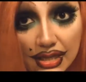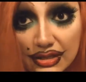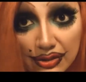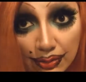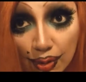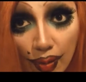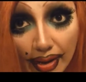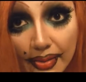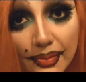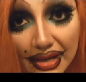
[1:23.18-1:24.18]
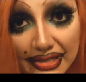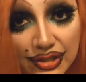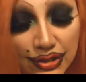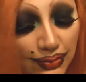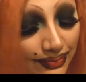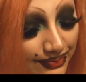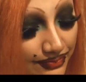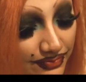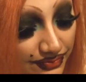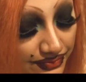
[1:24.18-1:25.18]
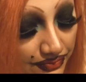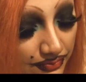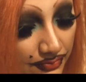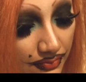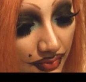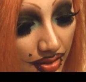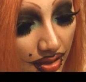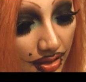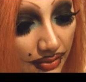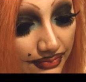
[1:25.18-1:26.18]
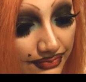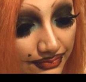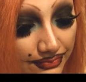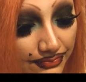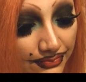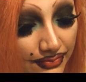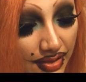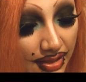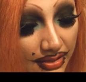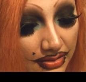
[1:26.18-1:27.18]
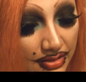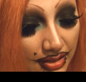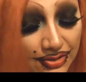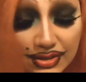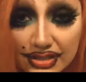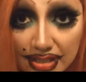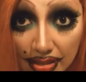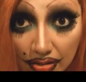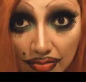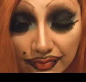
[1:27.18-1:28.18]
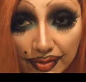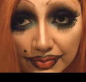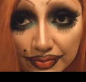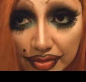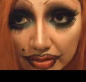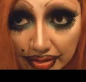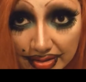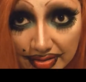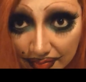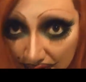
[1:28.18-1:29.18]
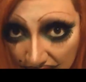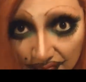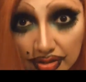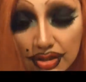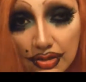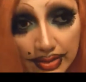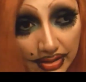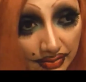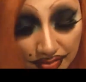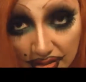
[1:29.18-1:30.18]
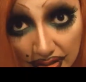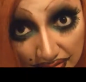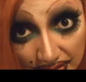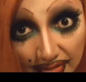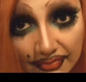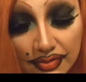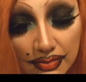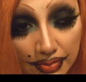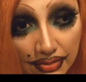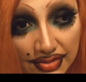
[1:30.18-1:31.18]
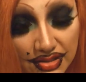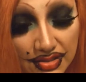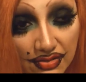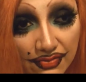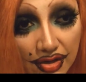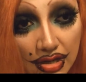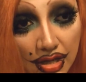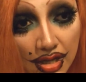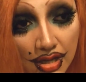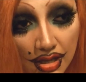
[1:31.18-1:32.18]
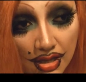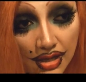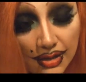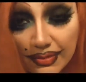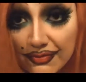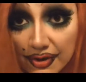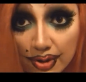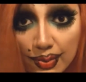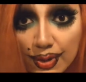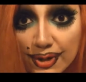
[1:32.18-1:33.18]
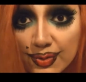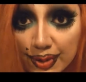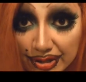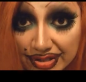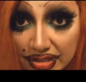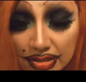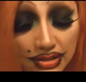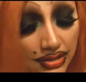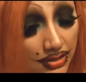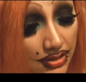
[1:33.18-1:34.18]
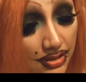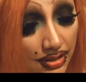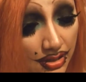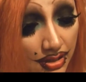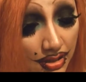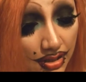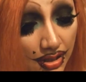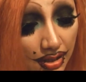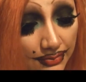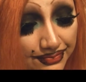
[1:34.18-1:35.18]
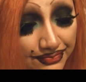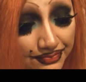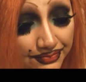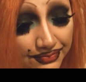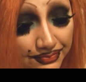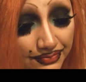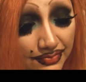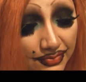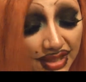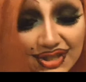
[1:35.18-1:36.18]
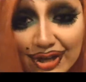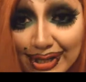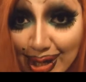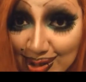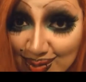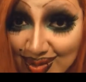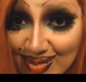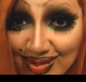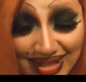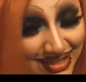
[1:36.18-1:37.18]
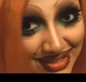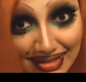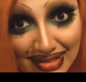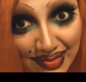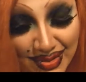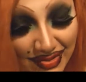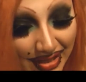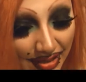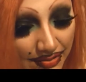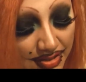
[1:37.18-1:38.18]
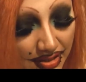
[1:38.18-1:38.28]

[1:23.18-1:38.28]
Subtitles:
Don't know why, but I just do. And as you can tell from the looks of this video and everything else that I've posted so far, I'm a very weird person. I try not to be, but it just slips right out.